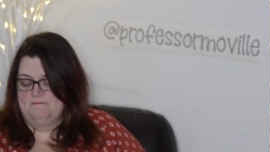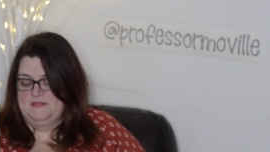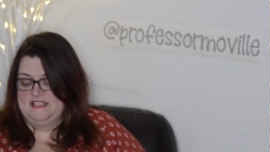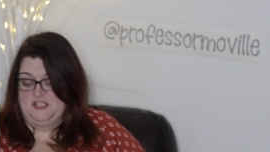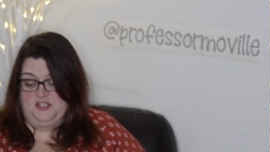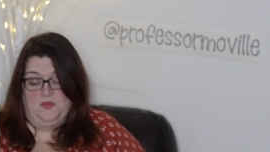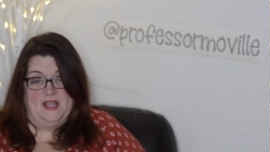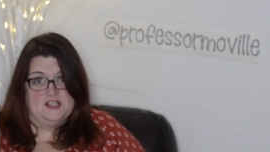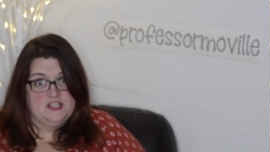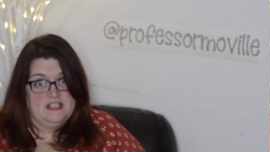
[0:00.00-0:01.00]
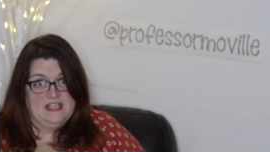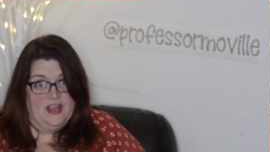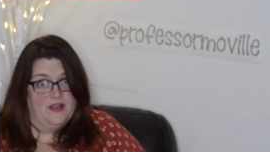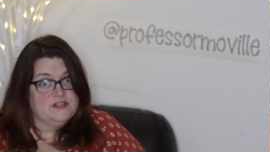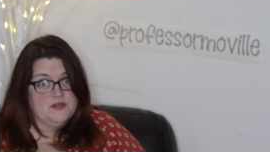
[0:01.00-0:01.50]
Situation
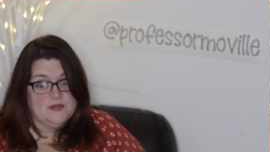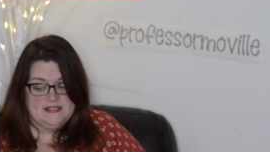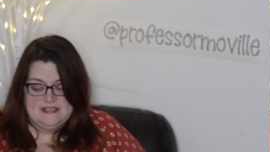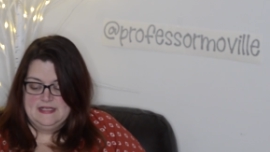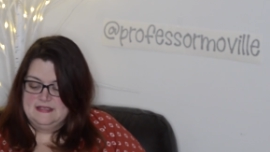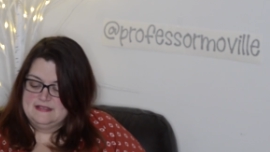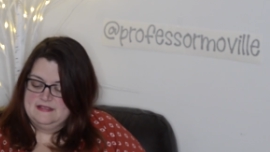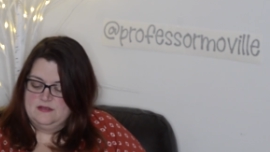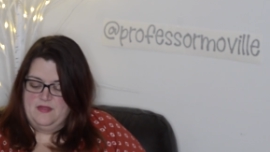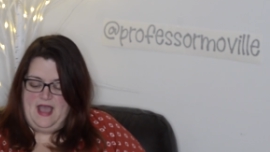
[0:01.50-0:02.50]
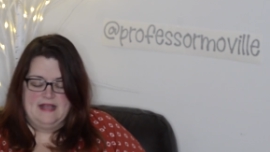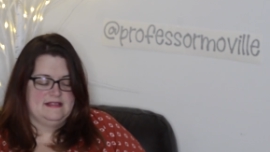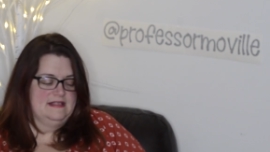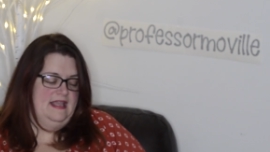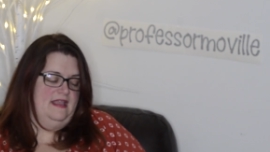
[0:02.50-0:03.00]
characteristics, so
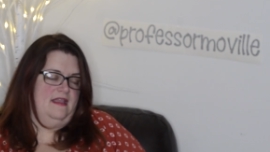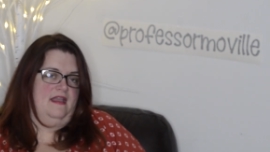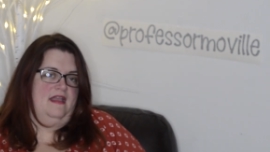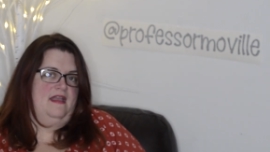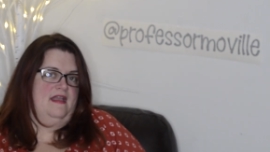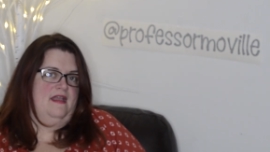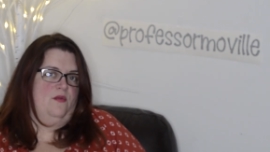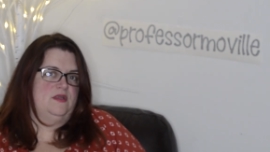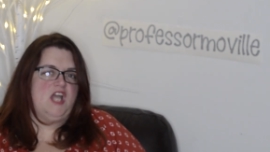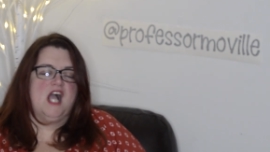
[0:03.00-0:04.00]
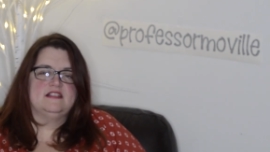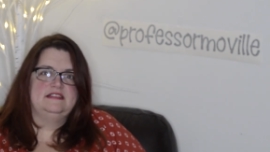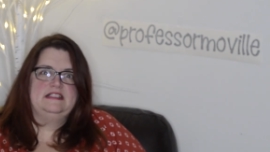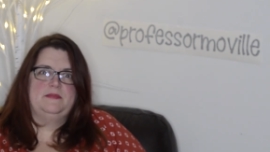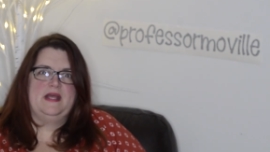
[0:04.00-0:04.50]
that's like, we talked a
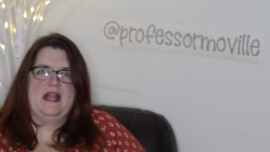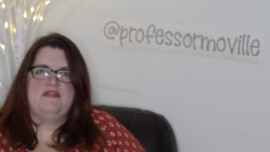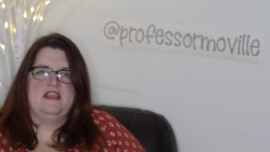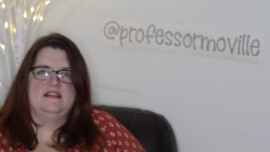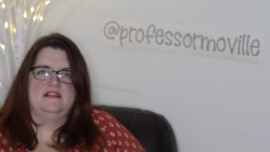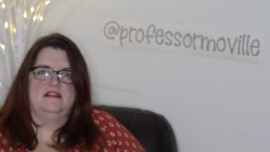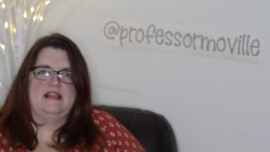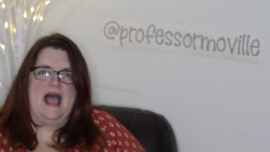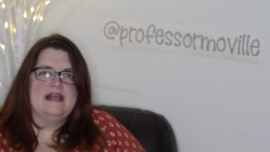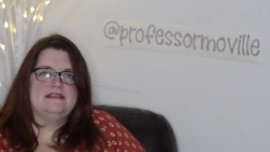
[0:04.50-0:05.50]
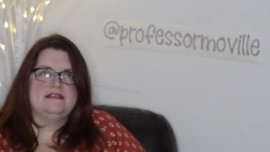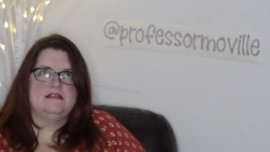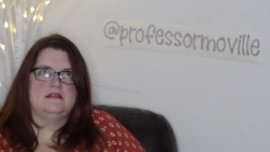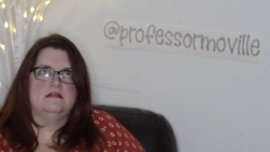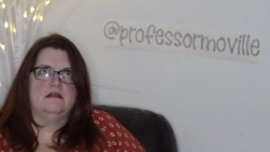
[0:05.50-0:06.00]
little bit, I think, in the
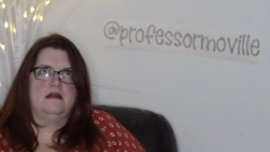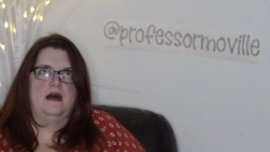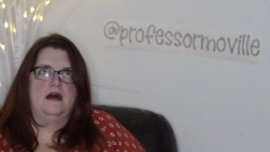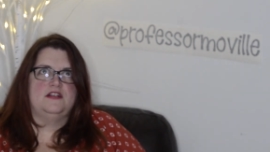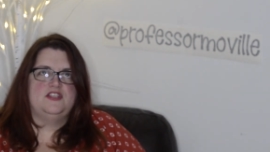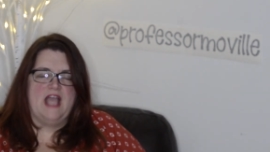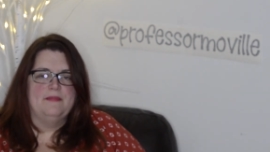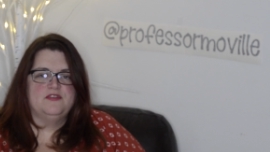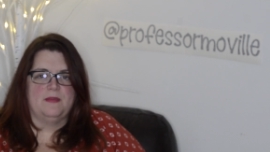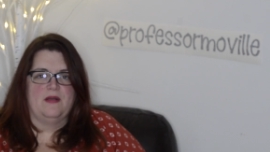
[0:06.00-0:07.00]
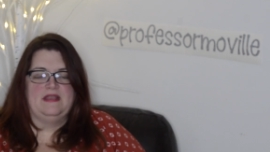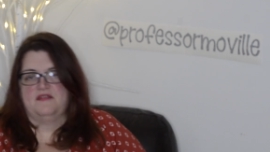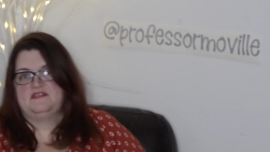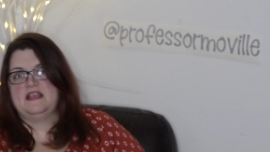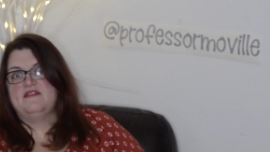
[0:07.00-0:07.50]
last chapter about
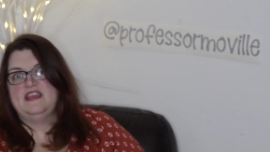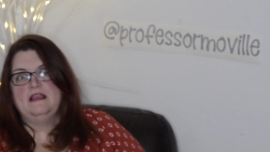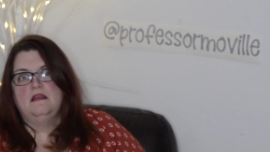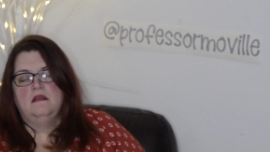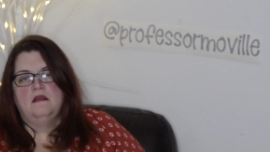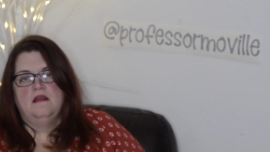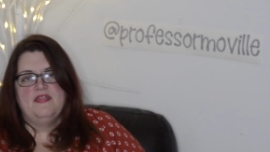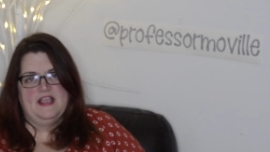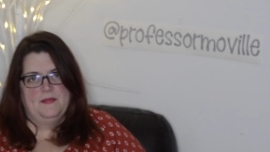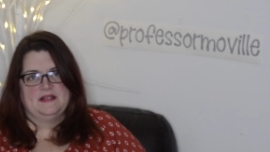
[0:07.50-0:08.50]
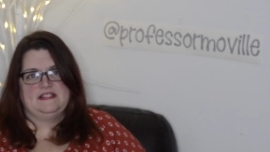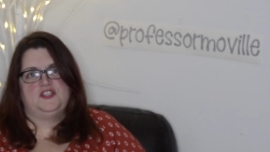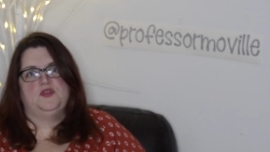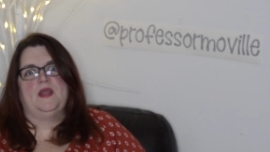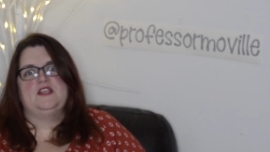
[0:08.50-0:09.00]
gift giving. Think about
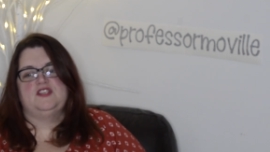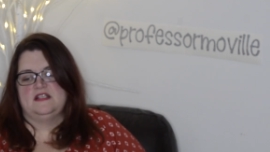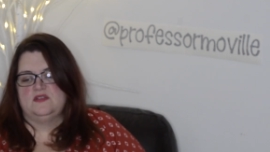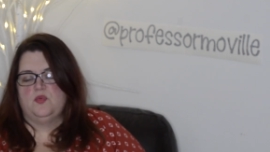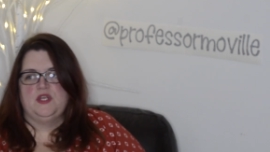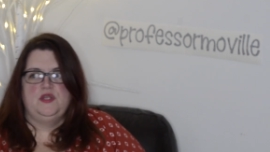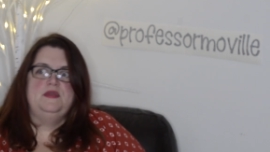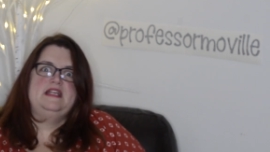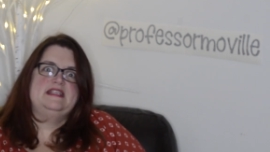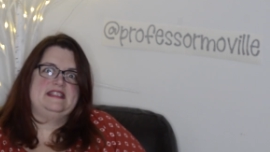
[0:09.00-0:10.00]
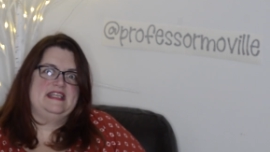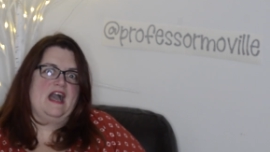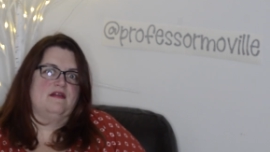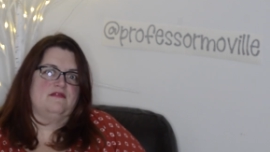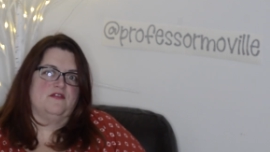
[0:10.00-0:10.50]
situations where you need to seek
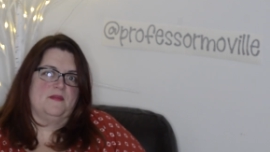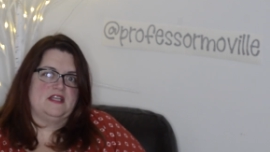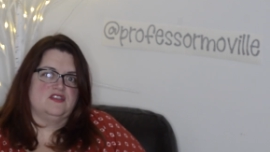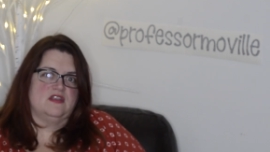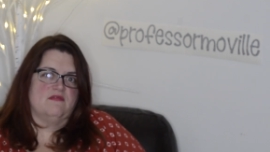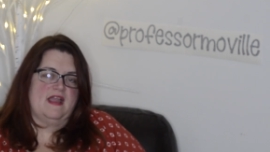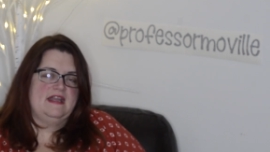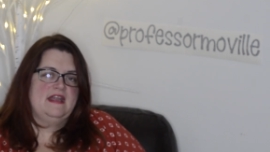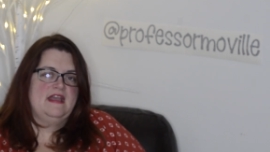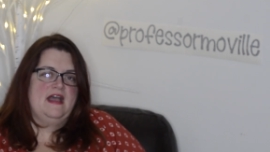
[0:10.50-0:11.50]
out information, right?